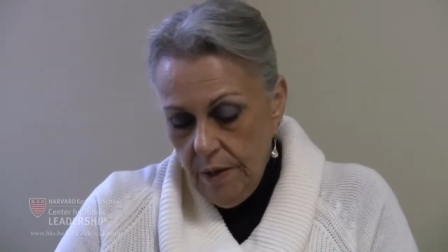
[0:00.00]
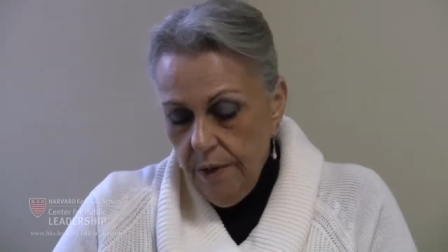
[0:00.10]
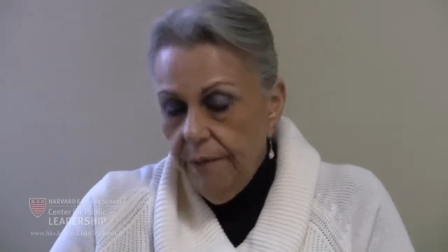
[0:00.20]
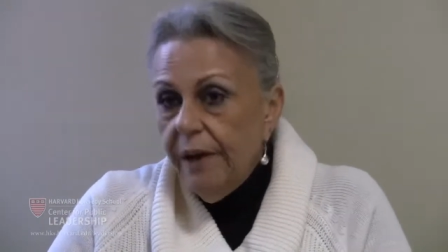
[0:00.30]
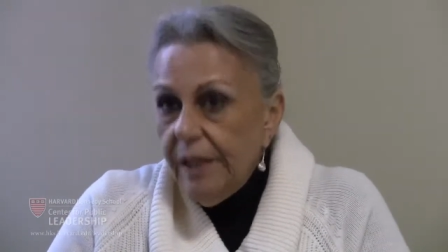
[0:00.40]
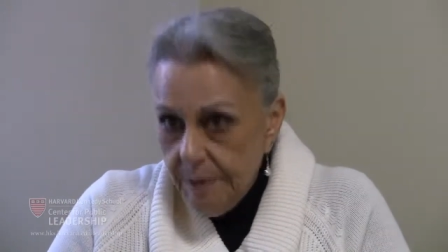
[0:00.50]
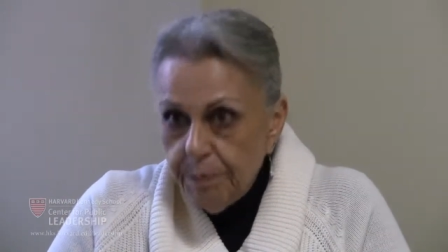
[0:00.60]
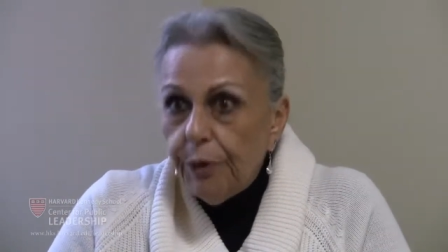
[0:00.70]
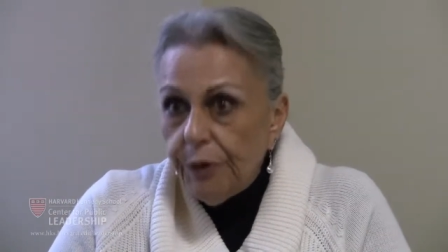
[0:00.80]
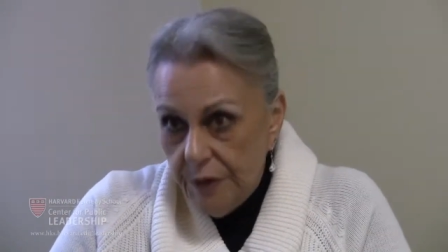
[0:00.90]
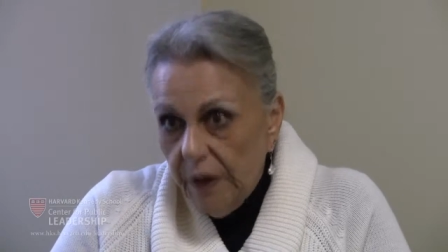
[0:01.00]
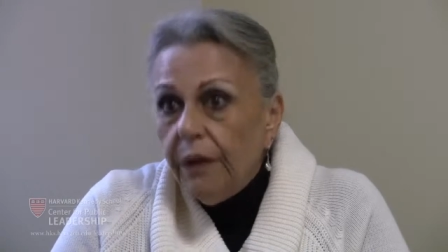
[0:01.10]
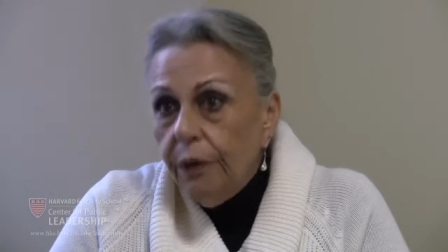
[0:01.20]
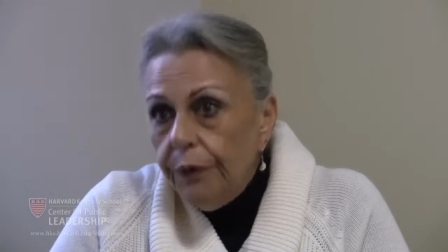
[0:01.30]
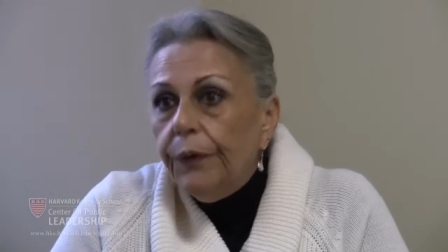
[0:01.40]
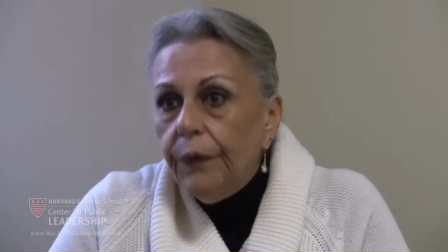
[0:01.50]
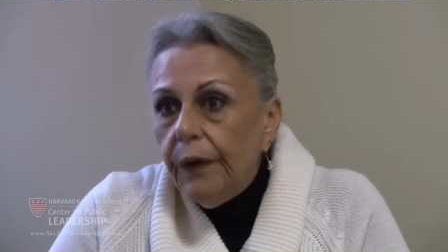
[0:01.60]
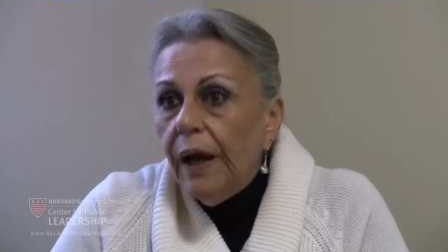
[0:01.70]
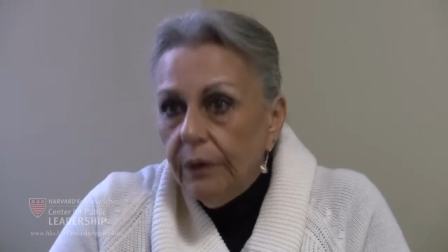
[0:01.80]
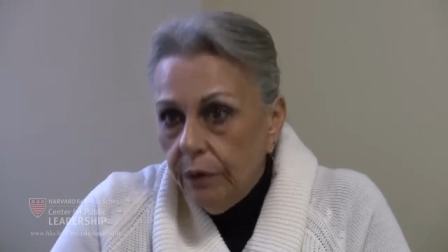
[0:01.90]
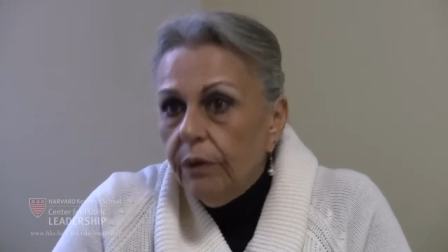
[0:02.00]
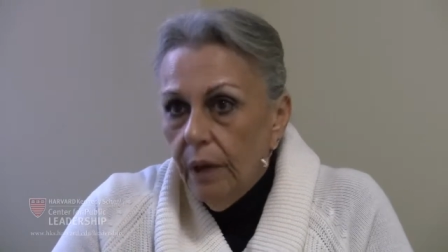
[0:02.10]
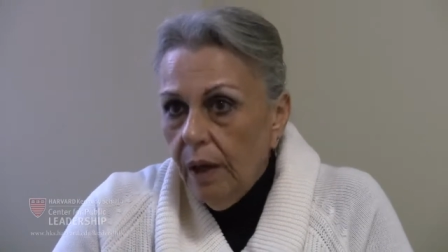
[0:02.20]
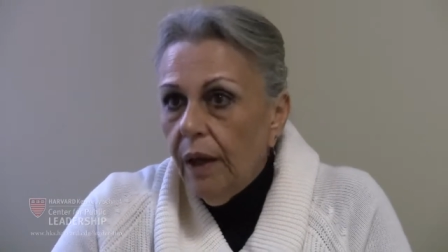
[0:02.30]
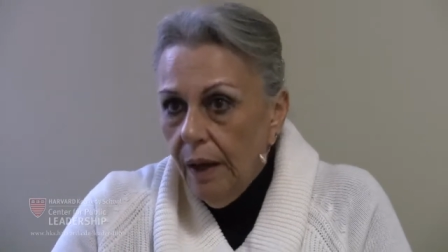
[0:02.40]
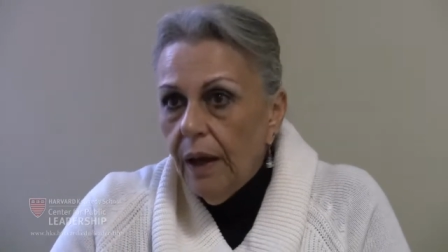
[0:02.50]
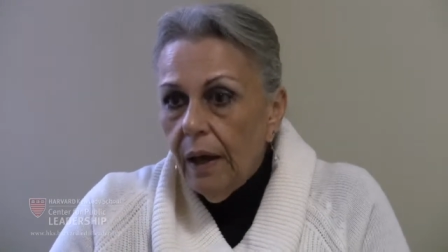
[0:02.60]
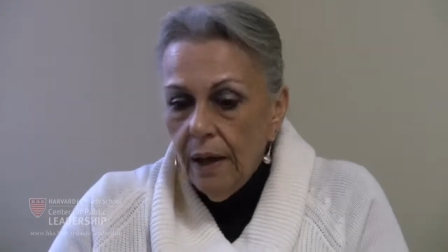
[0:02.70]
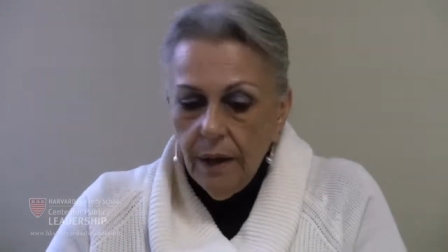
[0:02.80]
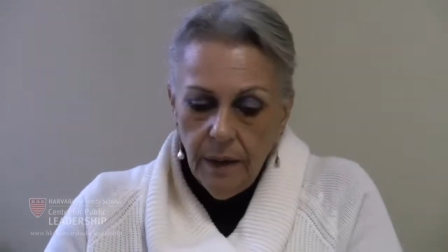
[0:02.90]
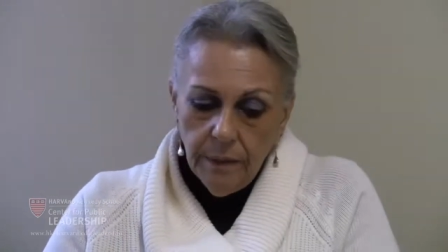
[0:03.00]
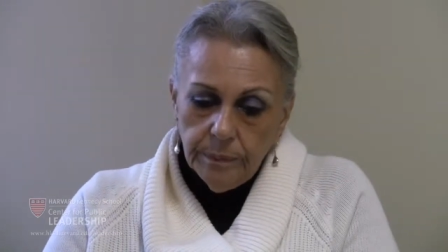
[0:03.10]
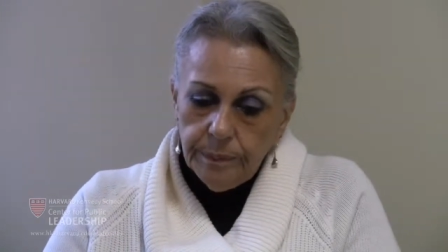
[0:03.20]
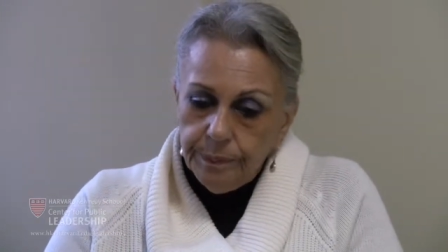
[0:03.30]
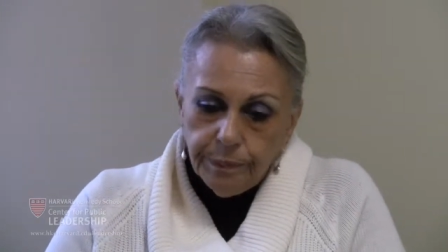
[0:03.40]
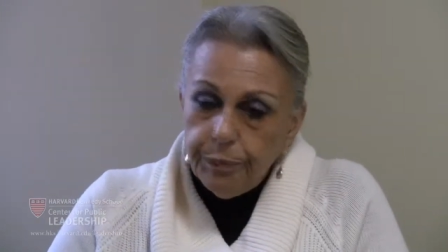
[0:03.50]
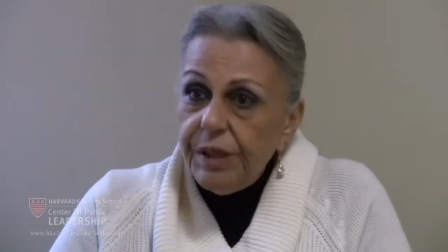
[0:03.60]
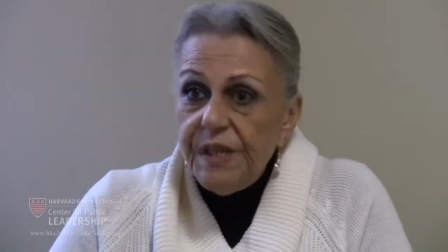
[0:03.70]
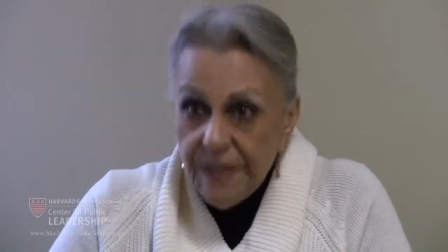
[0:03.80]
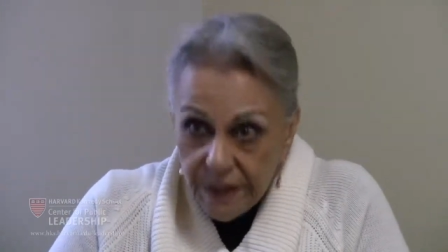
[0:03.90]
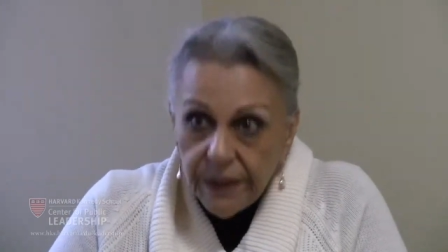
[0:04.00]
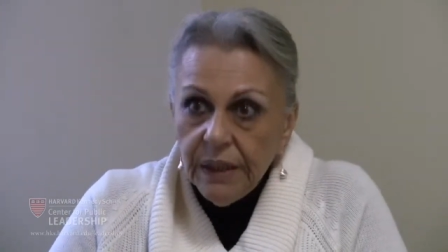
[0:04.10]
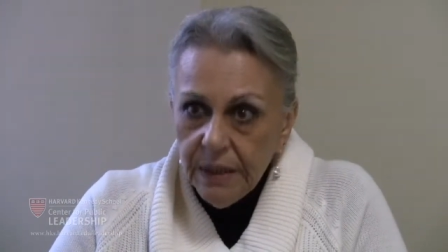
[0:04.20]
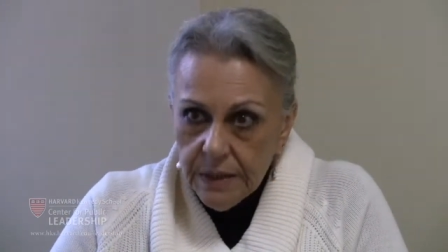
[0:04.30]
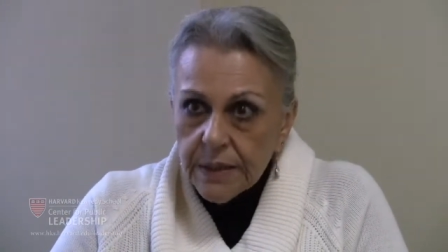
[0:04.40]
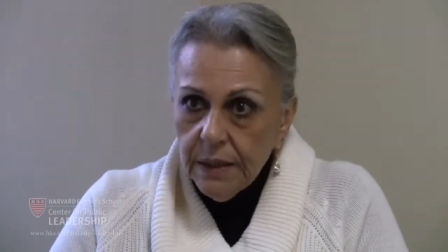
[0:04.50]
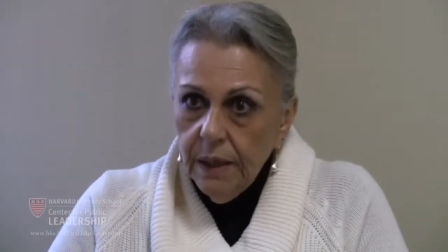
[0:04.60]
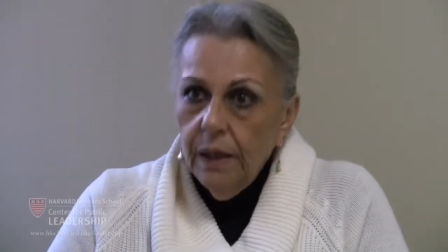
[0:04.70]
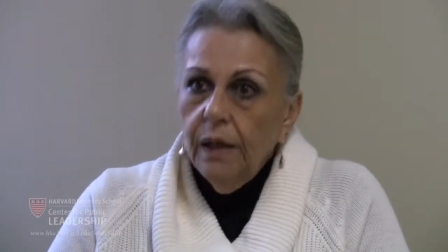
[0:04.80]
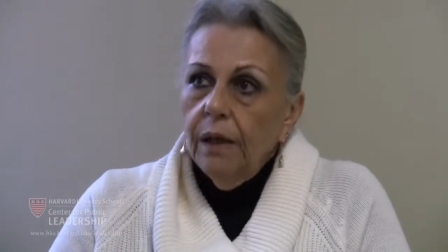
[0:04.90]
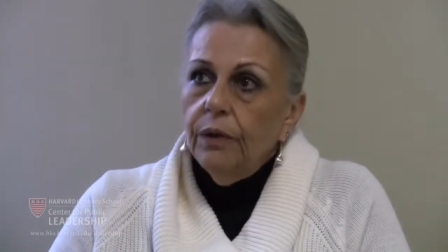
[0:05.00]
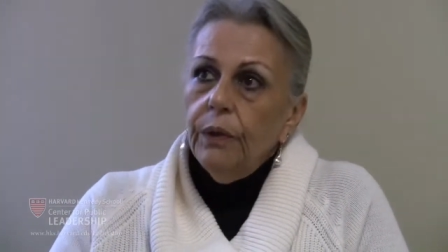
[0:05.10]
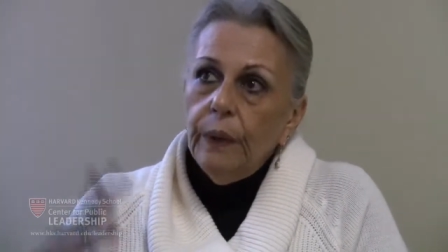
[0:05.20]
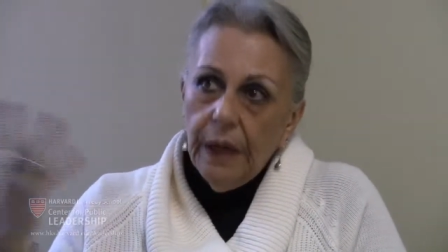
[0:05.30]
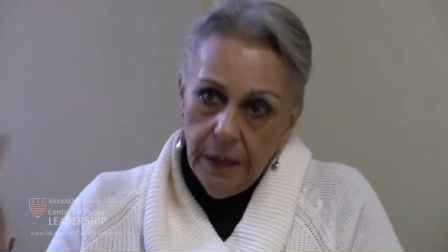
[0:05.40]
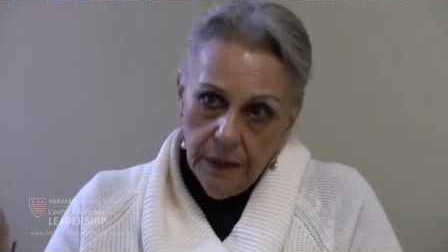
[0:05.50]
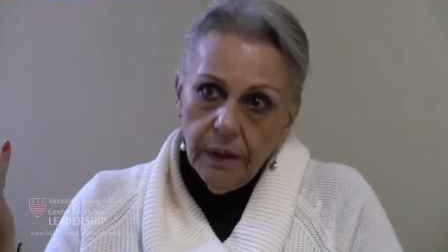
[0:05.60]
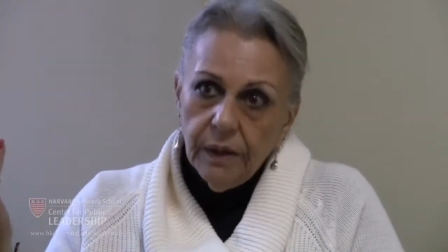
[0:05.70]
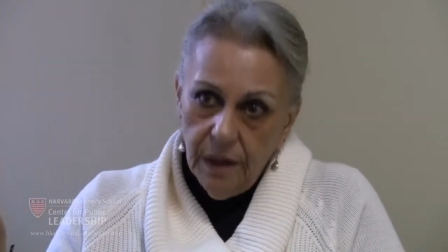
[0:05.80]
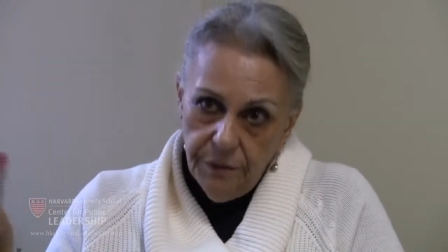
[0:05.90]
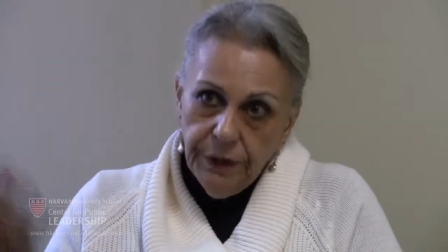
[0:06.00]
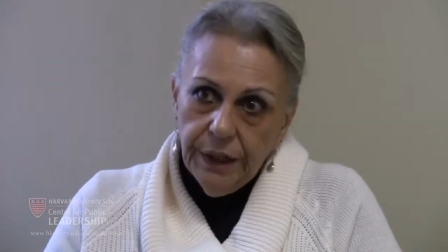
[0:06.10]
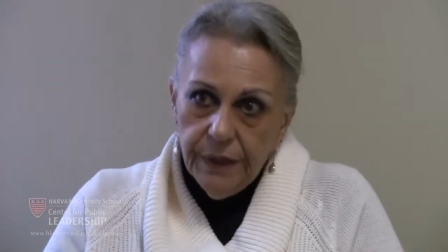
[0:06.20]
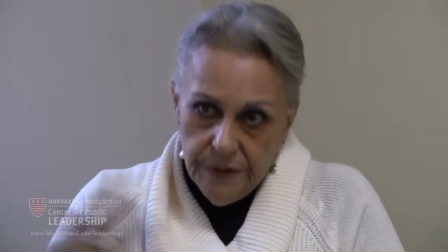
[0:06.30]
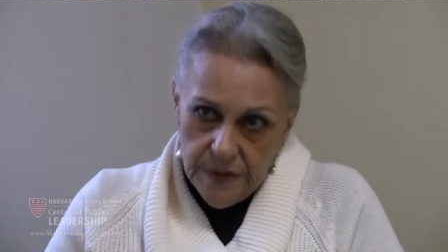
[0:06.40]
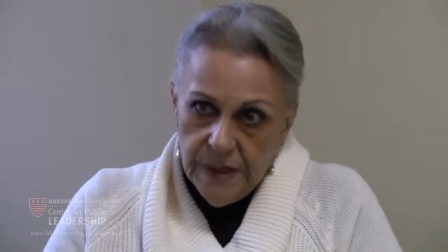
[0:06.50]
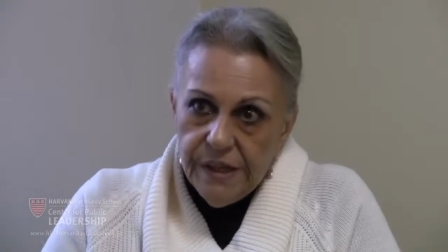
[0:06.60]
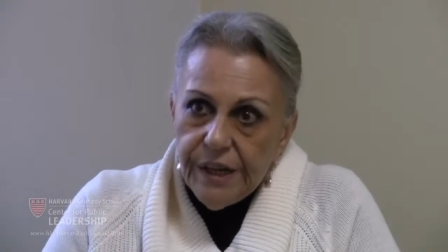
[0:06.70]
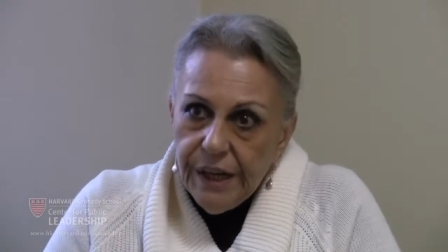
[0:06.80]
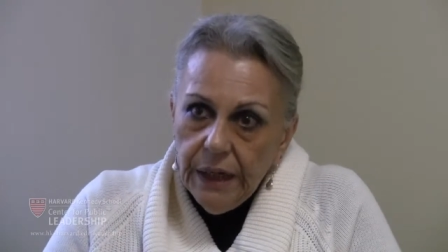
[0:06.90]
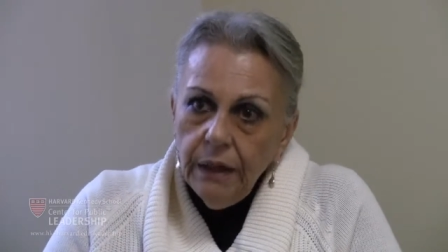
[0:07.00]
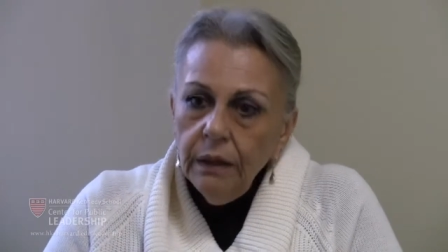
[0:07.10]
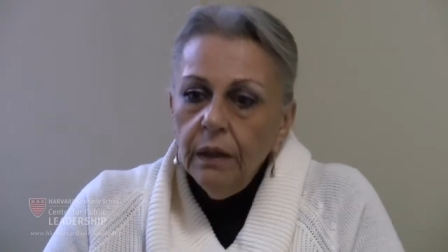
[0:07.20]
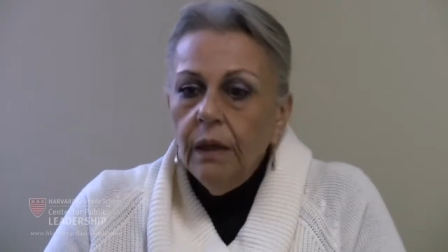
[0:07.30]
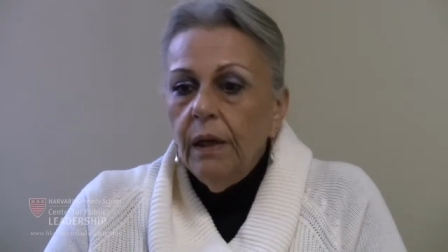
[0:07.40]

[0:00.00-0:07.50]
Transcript: the best prosecutor uh, um, proceedings to get traffickers in jail,